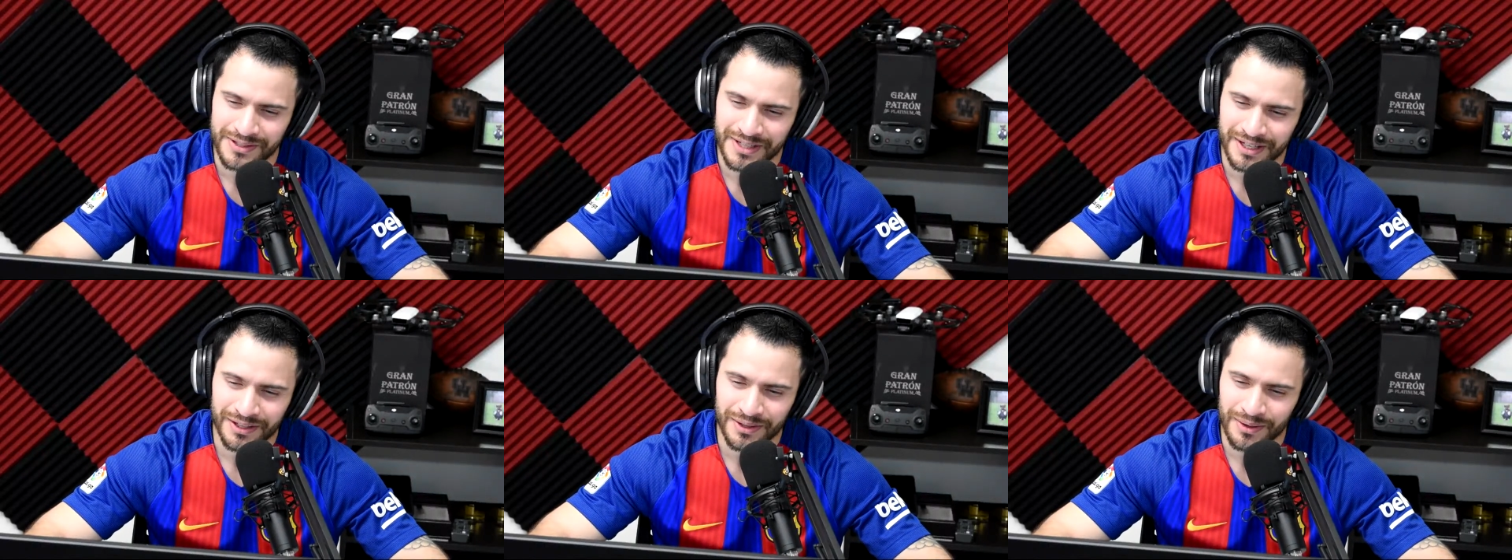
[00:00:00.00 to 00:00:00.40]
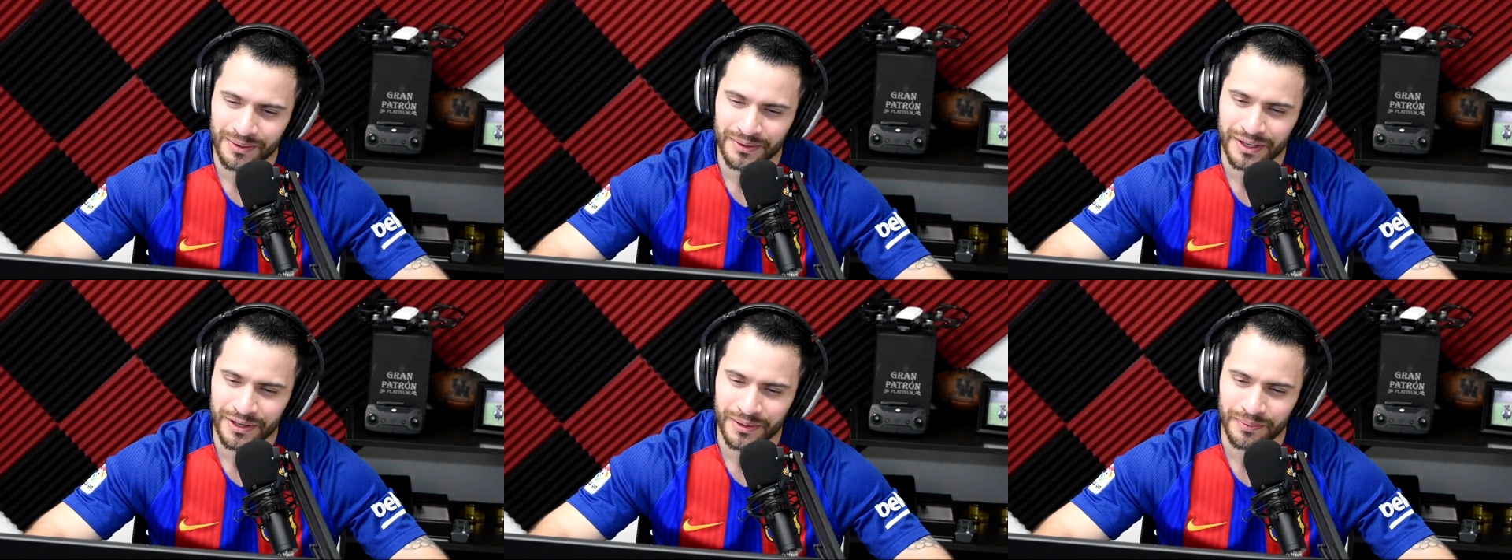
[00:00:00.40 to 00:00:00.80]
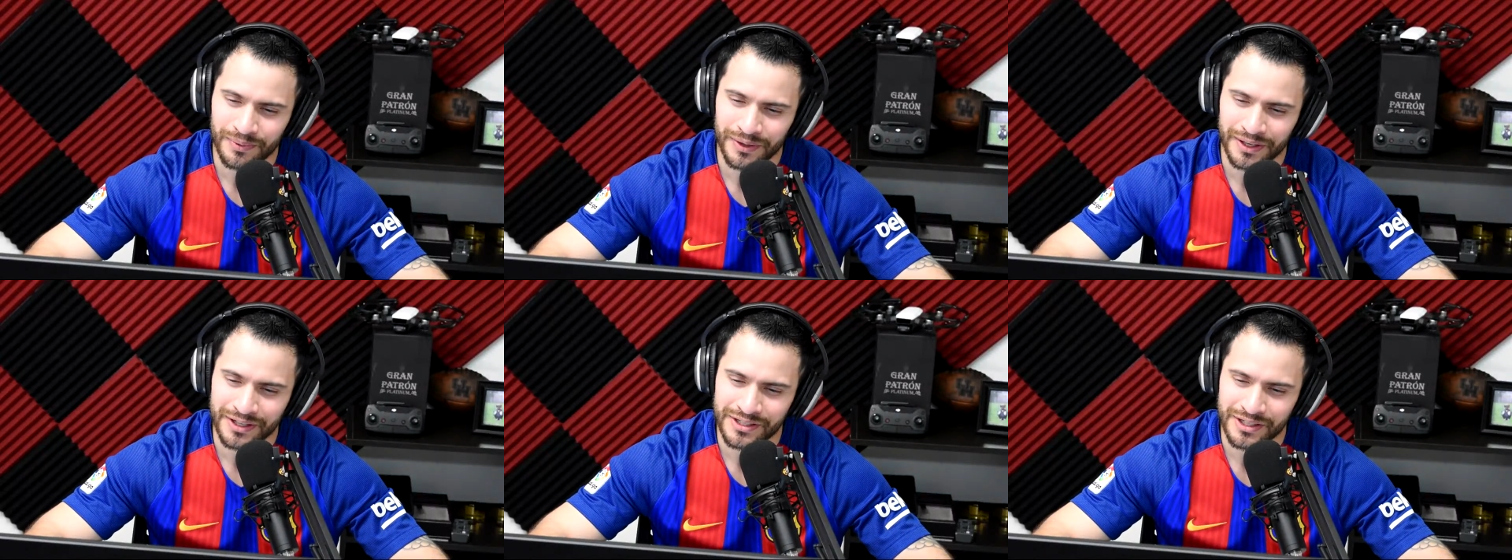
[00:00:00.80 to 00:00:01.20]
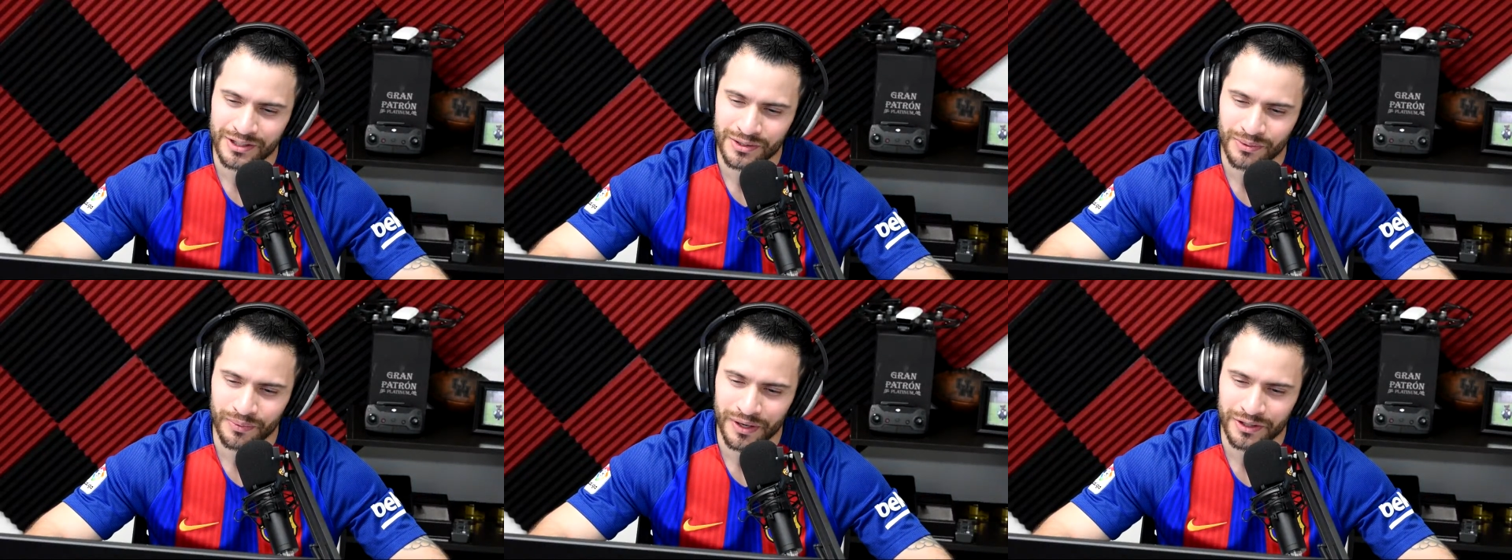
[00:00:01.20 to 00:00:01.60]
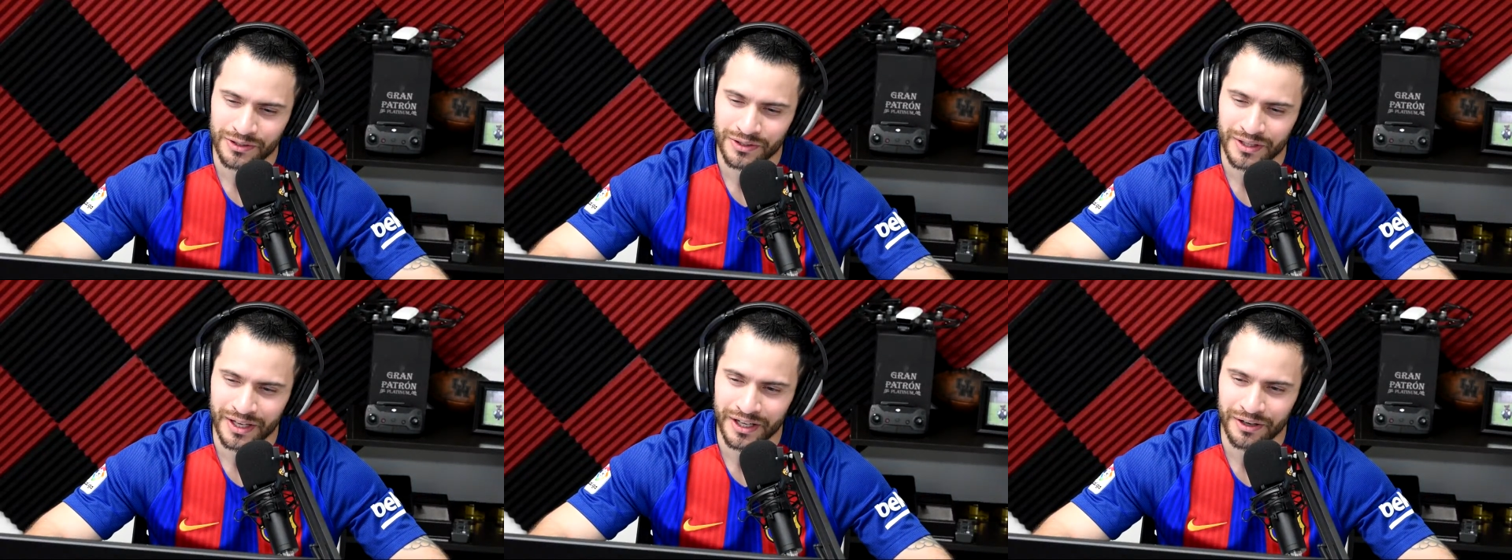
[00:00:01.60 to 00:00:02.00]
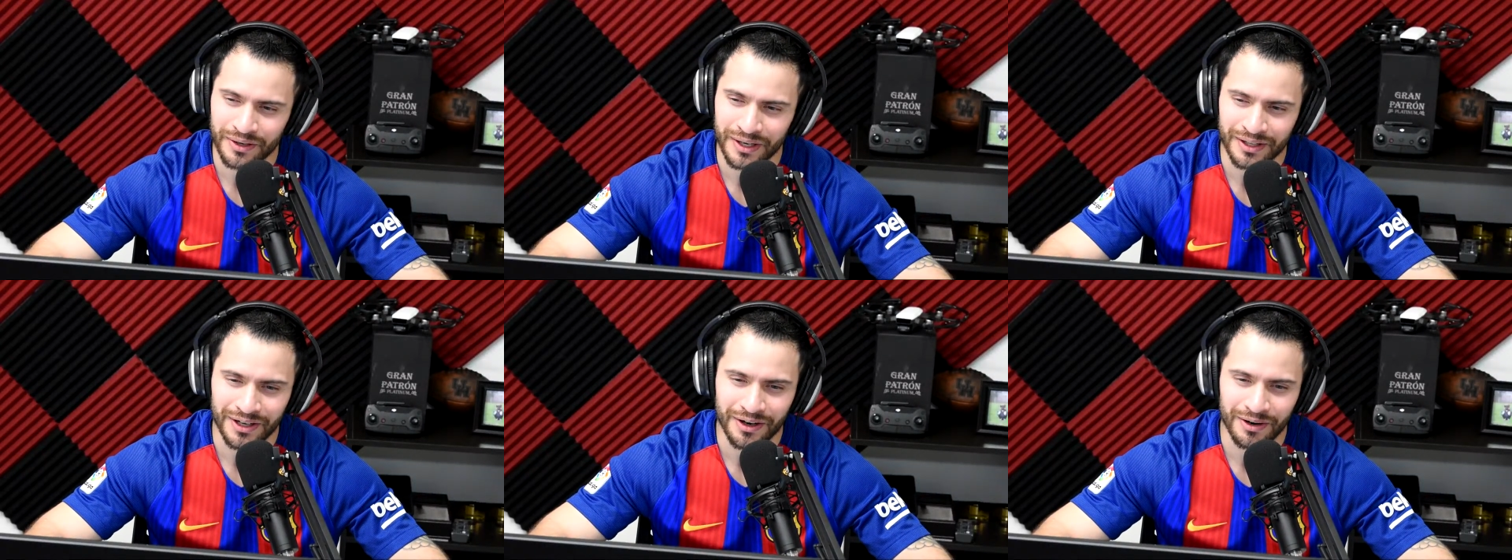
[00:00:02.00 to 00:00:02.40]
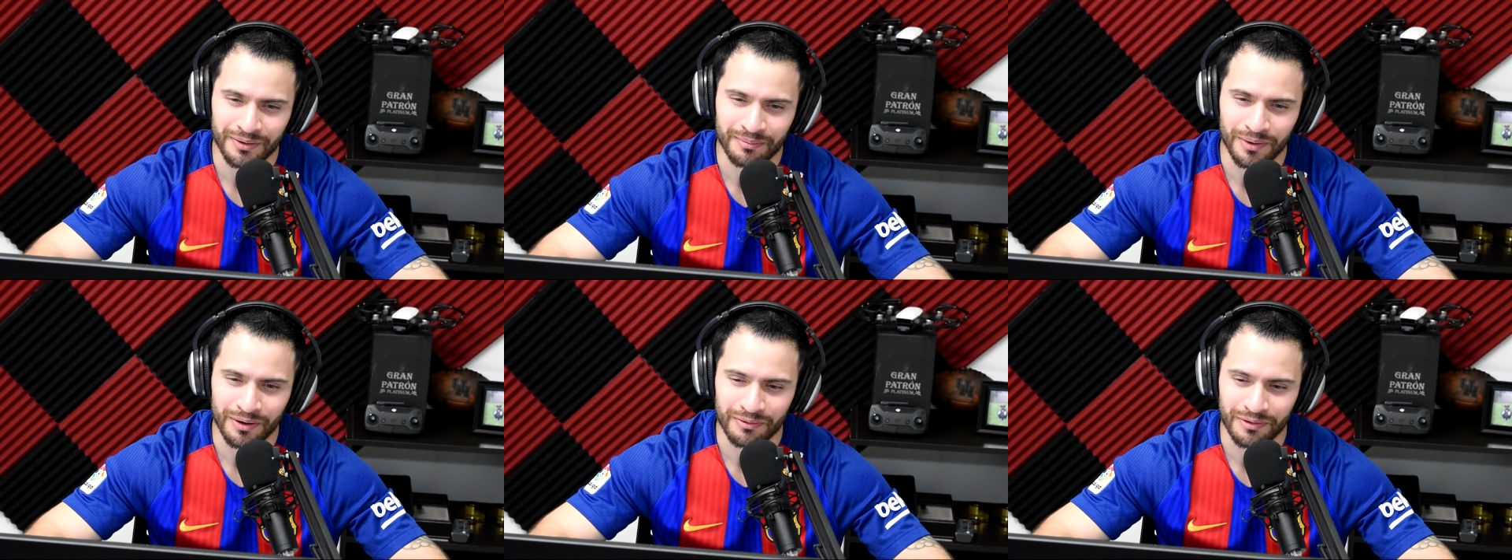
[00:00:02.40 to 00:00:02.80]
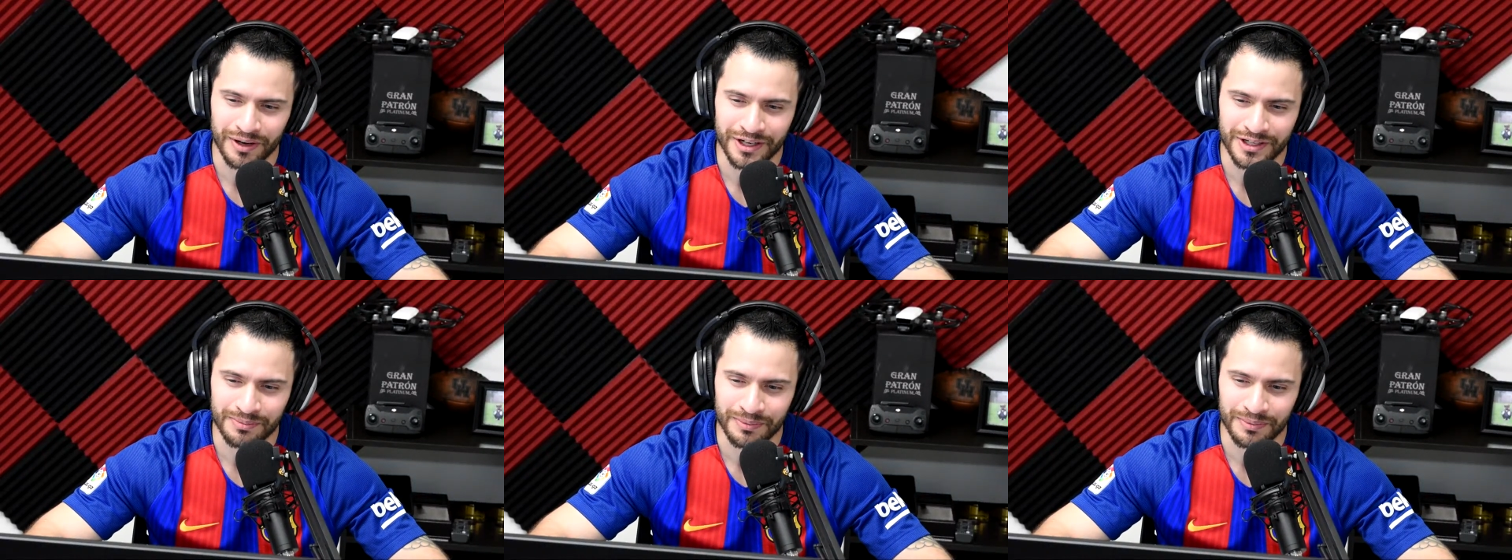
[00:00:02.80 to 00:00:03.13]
they know that you were in a situation that it could have gone both ways,